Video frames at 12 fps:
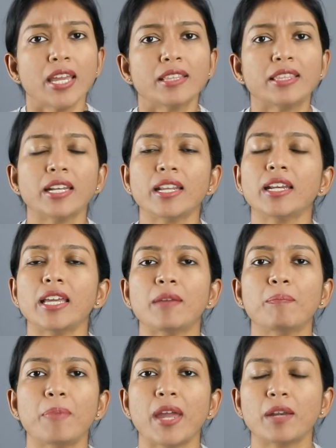then an
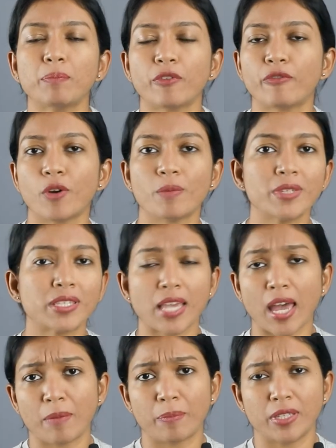impaired performance
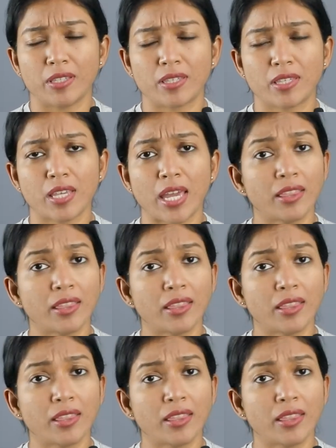happens.